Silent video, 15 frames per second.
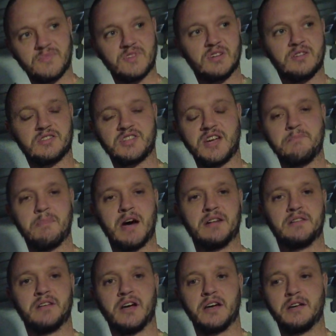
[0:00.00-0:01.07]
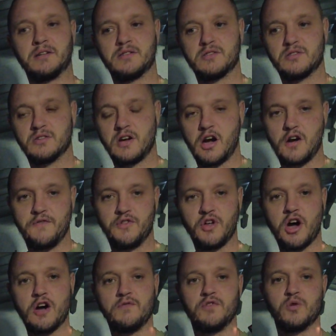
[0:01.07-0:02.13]
I say Monday, over
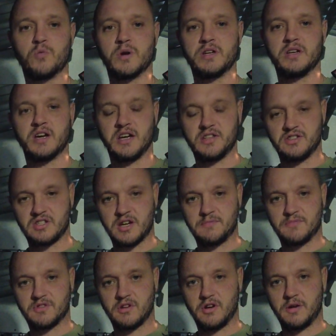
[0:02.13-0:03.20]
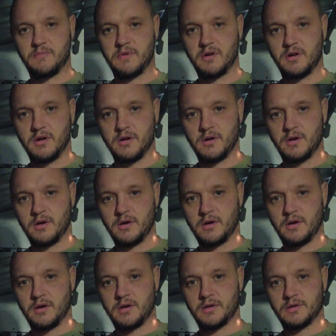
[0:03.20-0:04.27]
the weekend sometime.
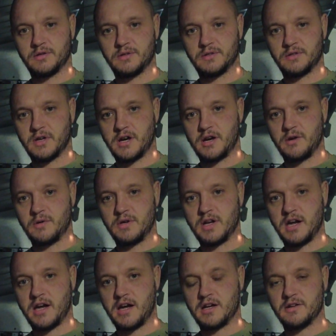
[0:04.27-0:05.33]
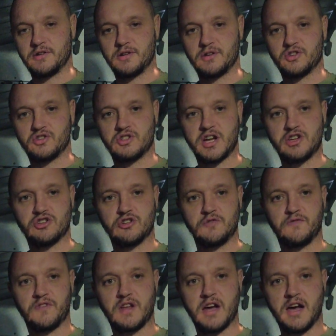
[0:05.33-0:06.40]
So yeah, stay tuned
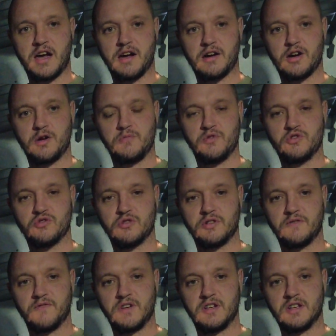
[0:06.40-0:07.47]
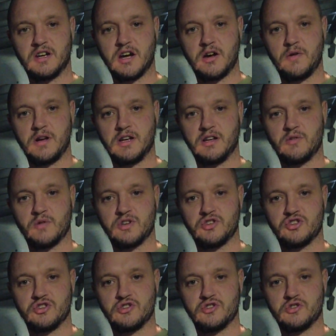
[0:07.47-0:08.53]
for that. Hope you enjoyed the video. Any
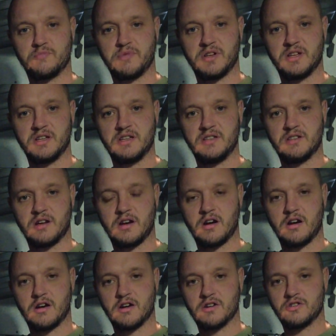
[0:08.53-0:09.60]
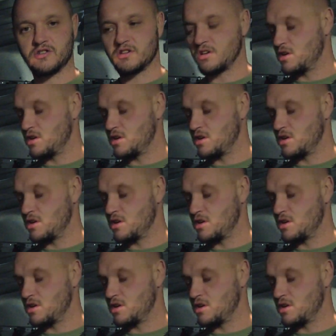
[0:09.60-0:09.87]
questions, please ask.